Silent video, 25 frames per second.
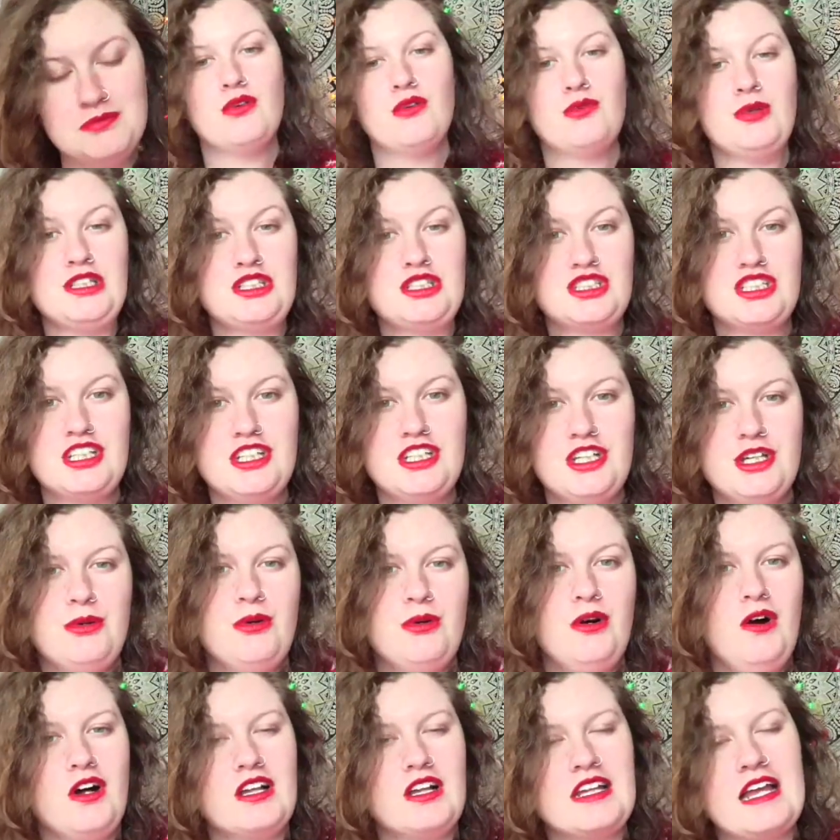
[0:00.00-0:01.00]
Wishing you
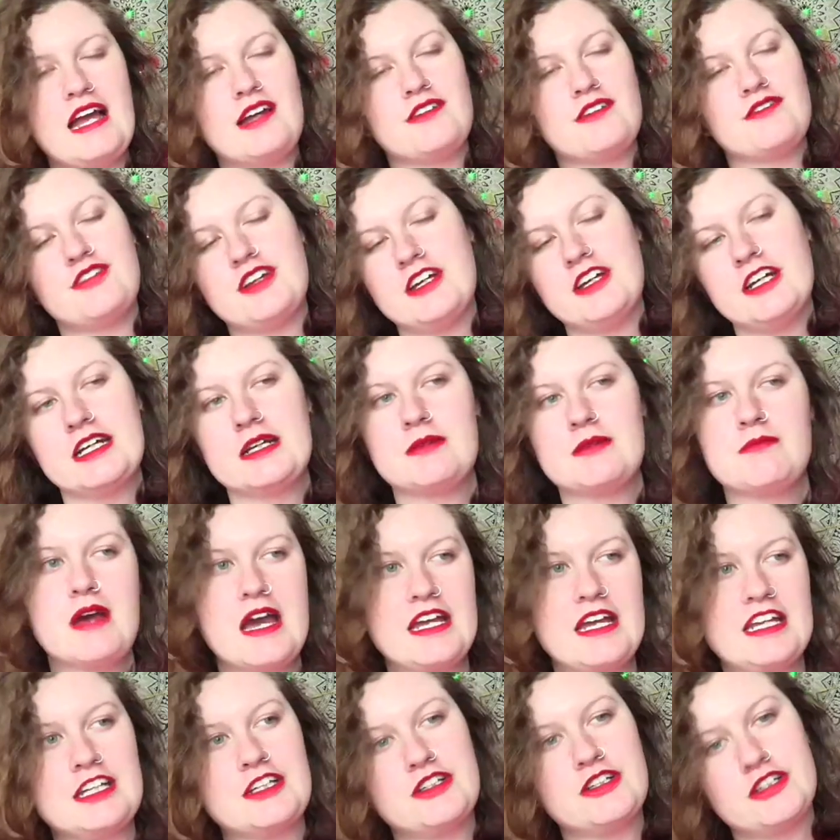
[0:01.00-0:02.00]
all a very
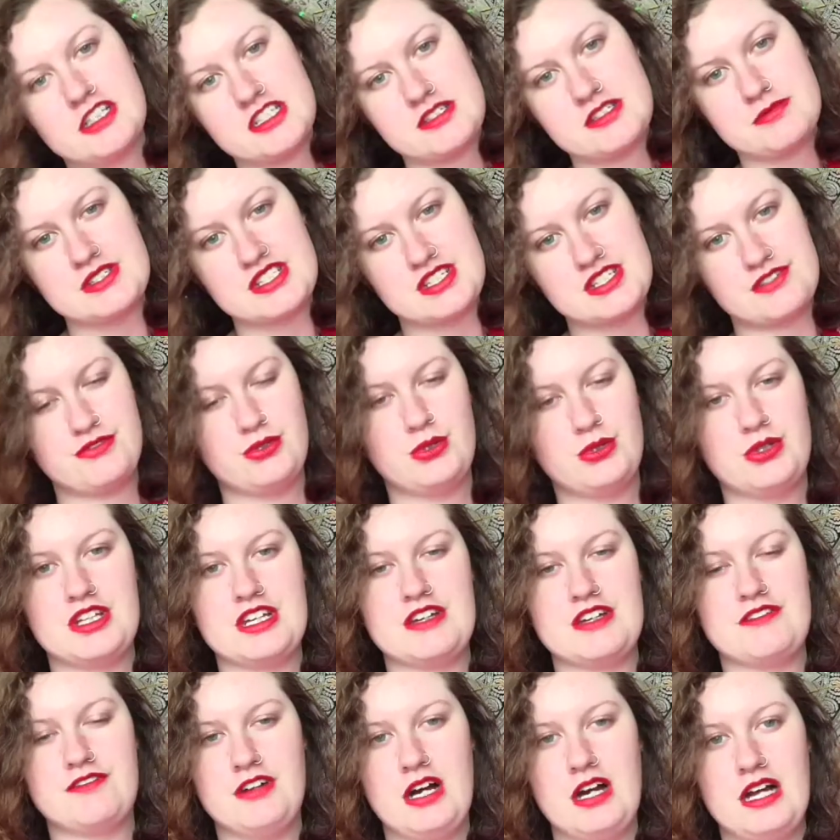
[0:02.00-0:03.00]
Merry Christmas for
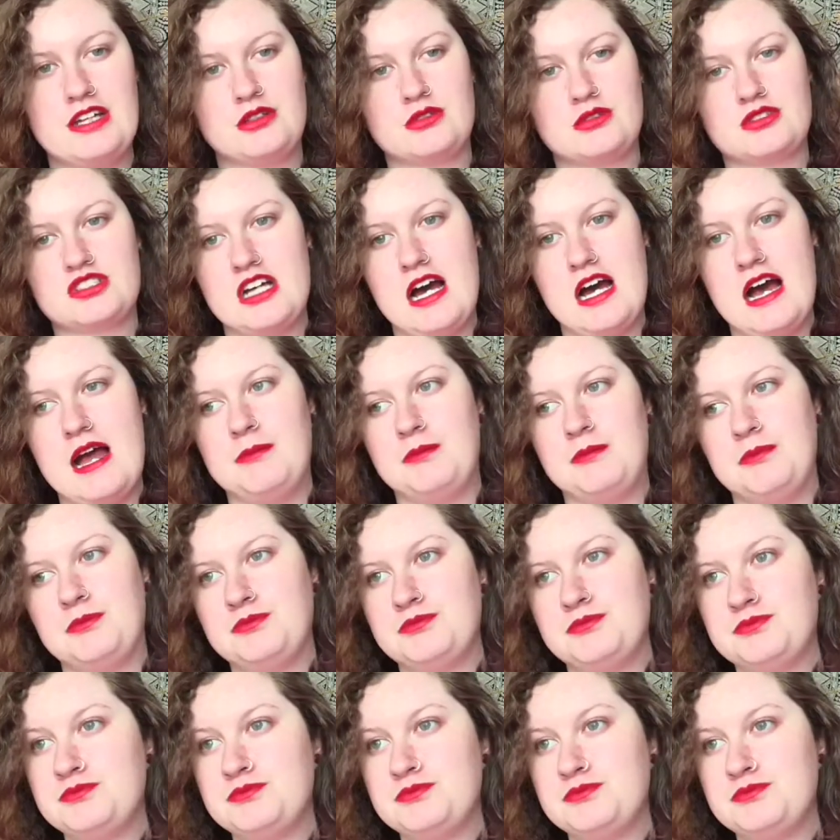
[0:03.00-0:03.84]
the final time.